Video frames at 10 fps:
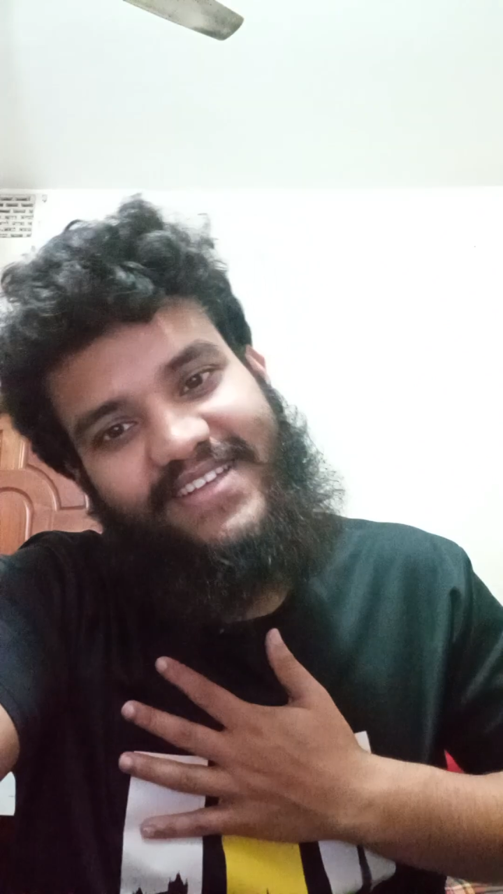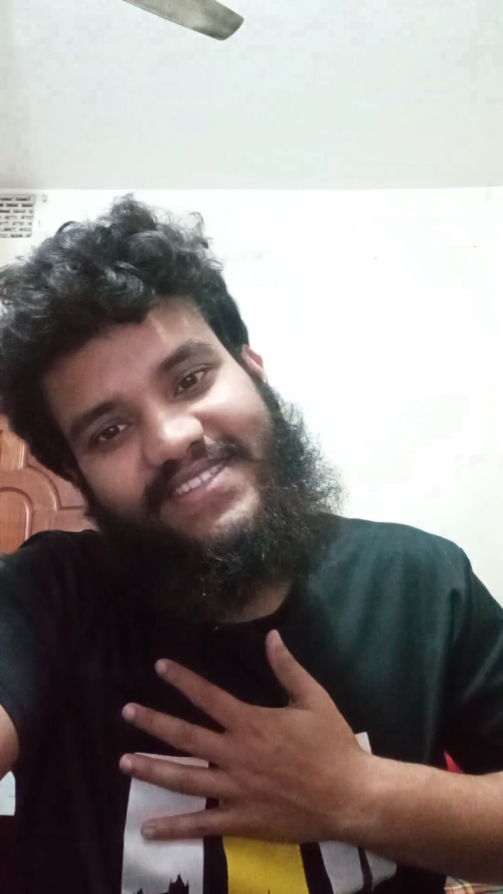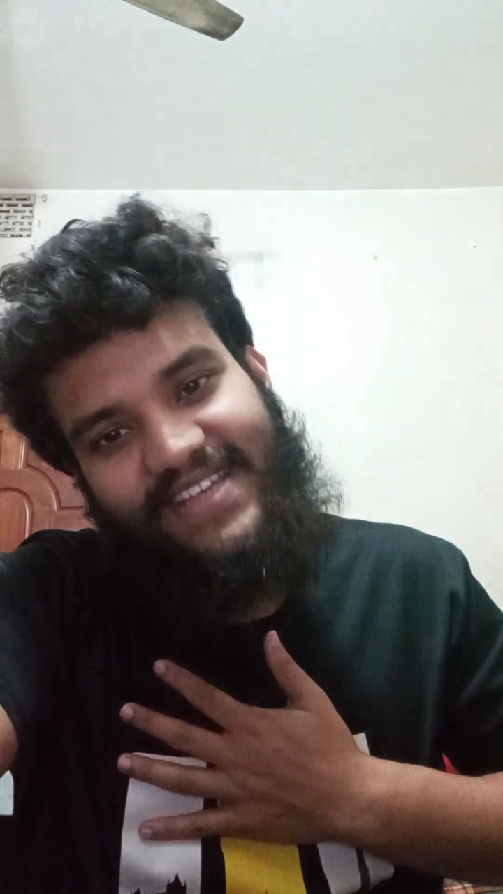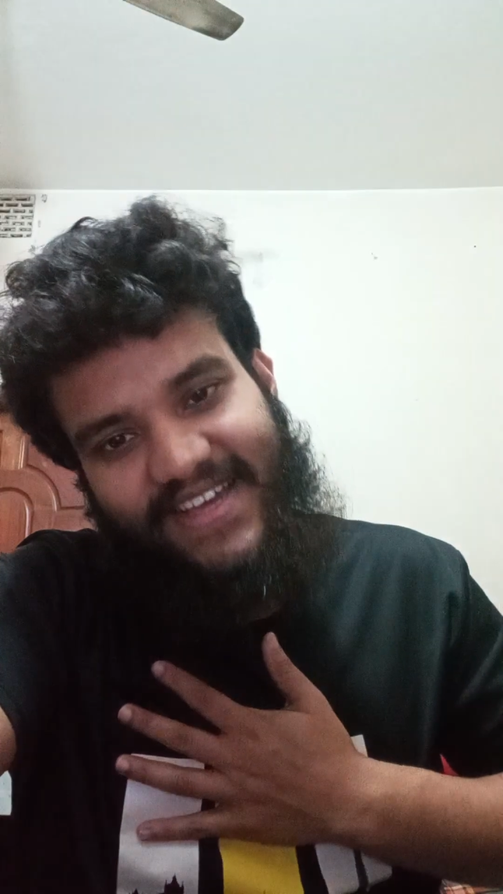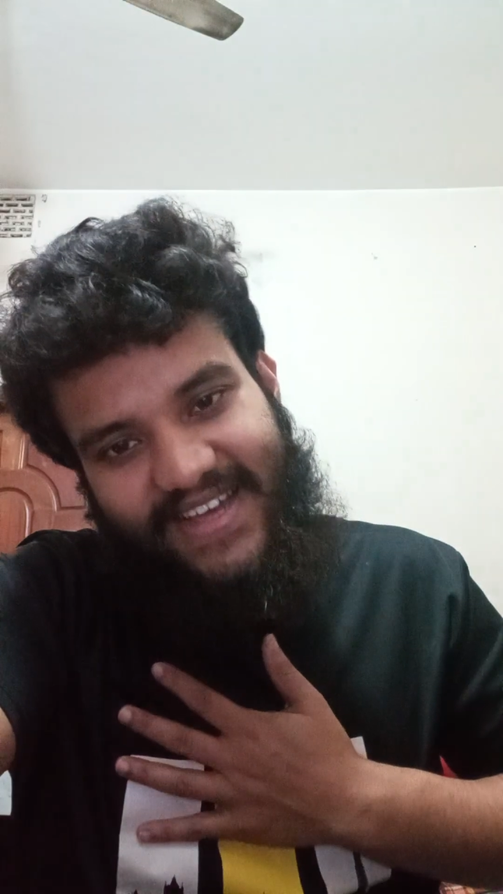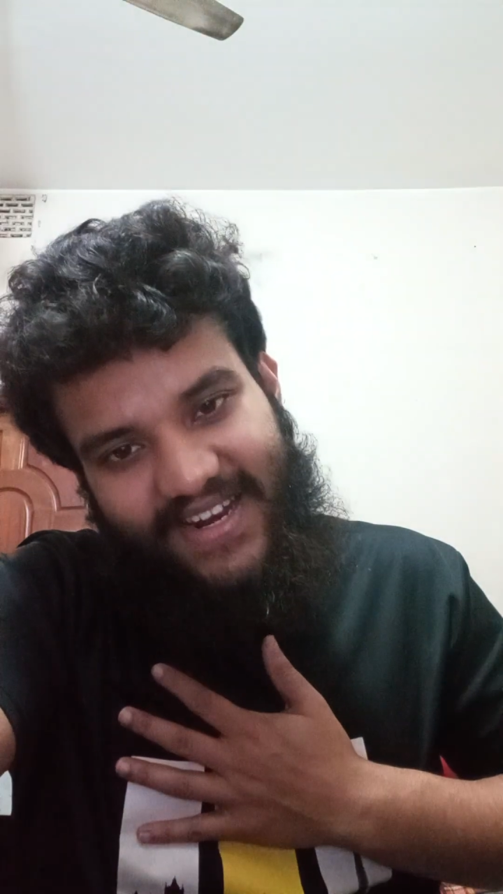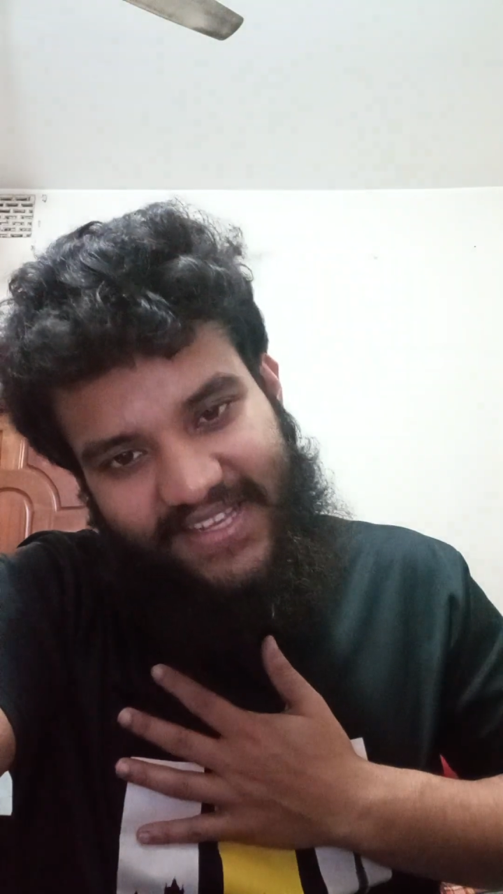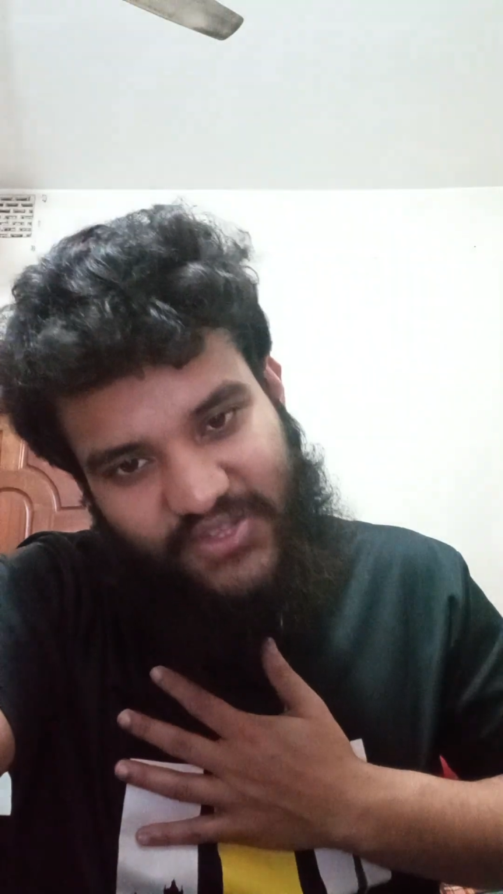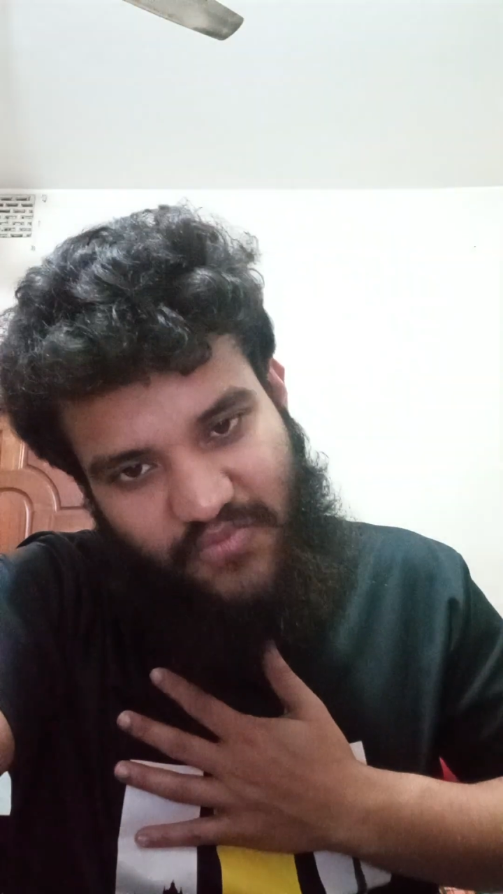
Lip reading: single